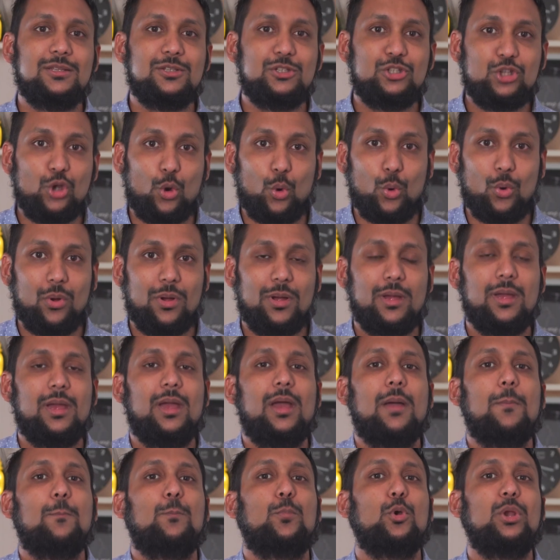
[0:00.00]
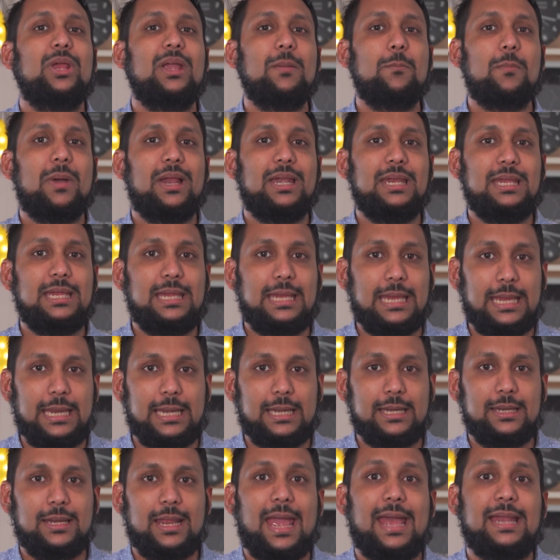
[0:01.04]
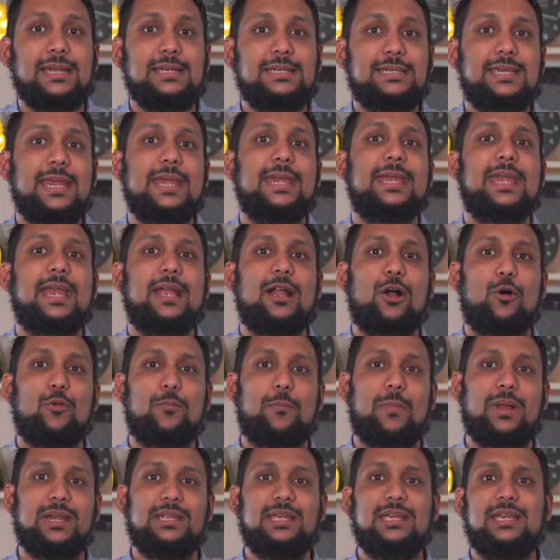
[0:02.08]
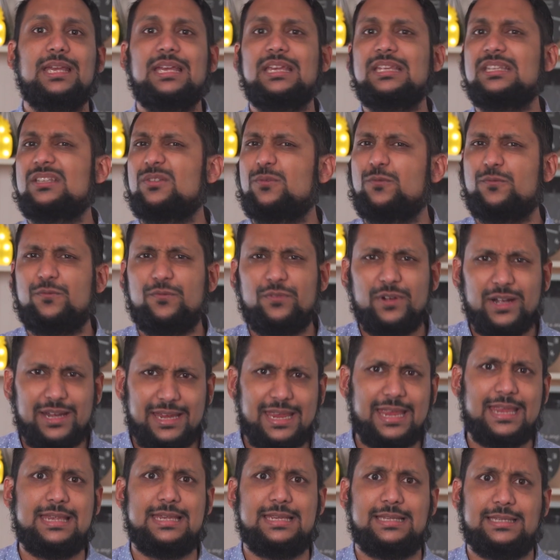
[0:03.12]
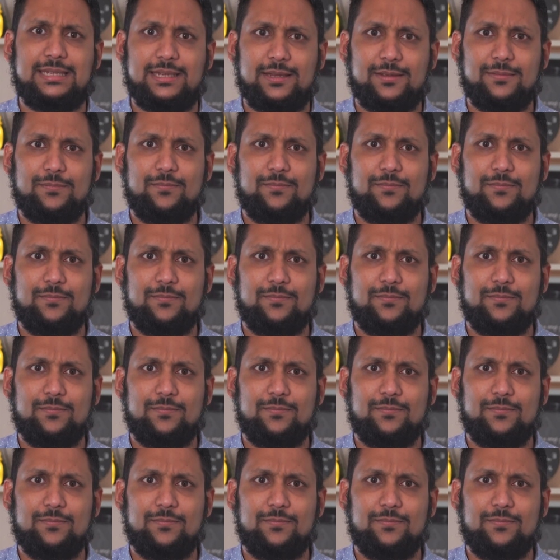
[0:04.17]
So, putting money in and taking out money is freaking easy.